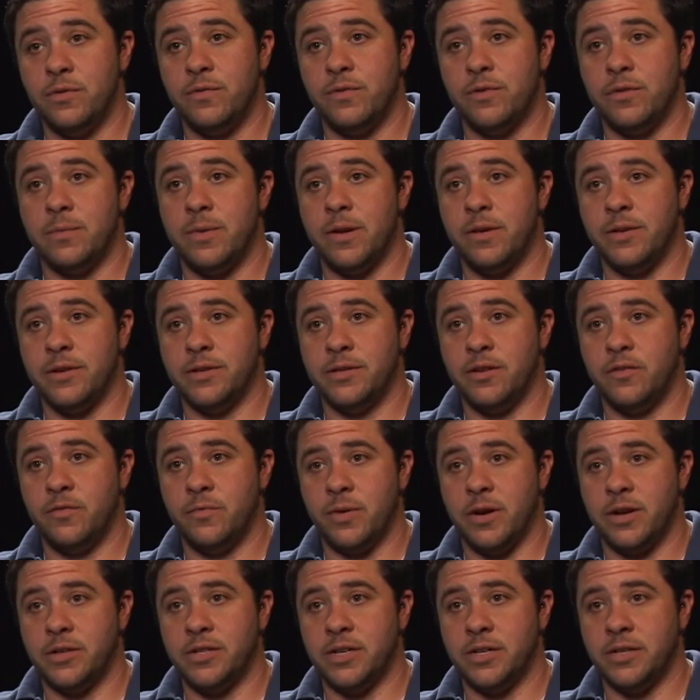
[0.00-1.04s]
for the My Right Self
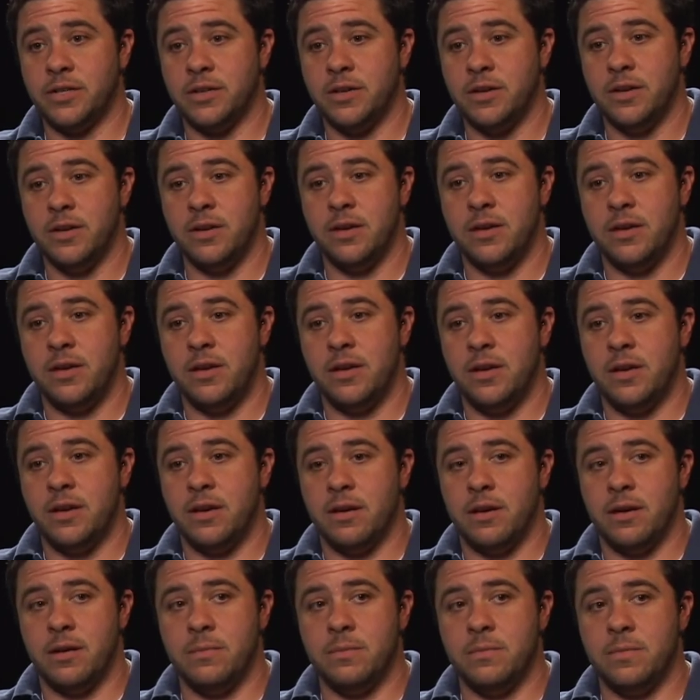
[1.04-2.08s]
project.
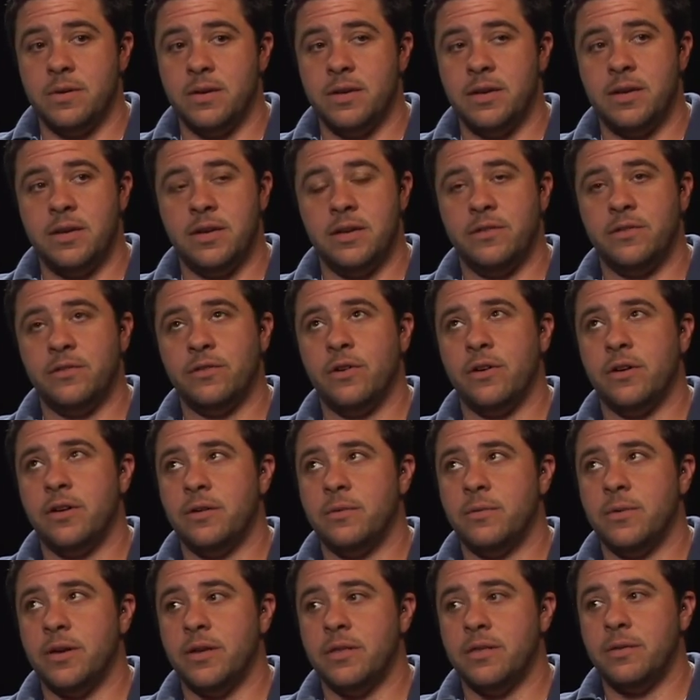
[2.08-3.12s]
He
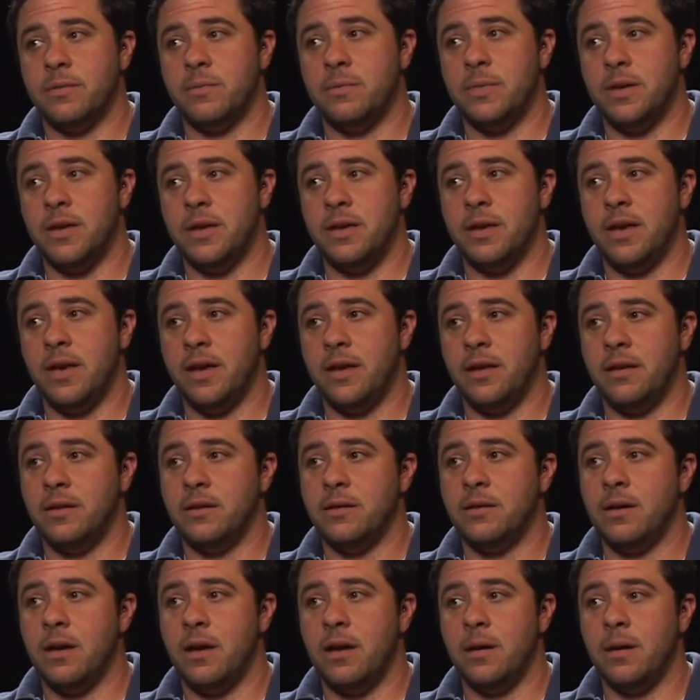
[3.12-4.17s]
started with me and